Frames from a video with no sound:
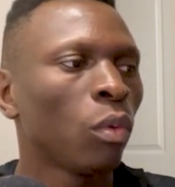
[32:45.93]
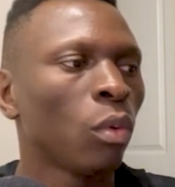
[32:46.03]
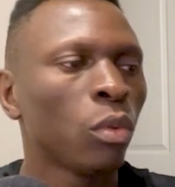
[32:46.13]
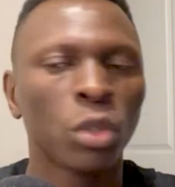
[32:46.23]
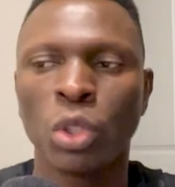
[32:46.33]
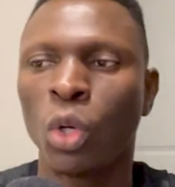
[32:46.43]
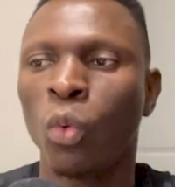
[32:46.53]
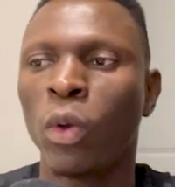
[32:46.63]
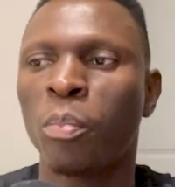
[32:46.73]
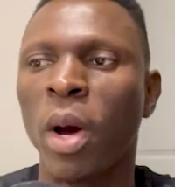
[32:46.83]
So
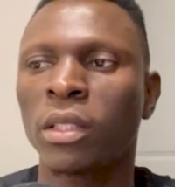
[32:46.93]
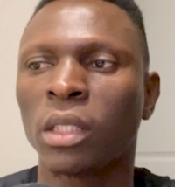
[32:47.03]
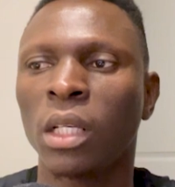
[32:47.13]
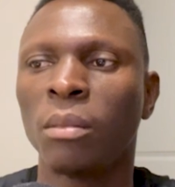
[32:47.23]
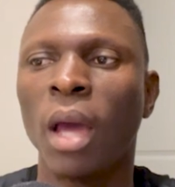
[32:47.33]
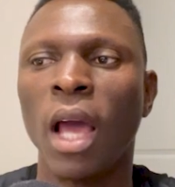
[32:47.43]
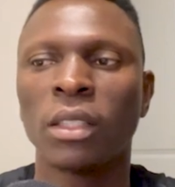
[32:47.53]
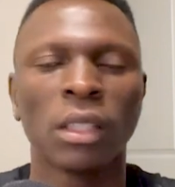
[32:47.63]
we pass him as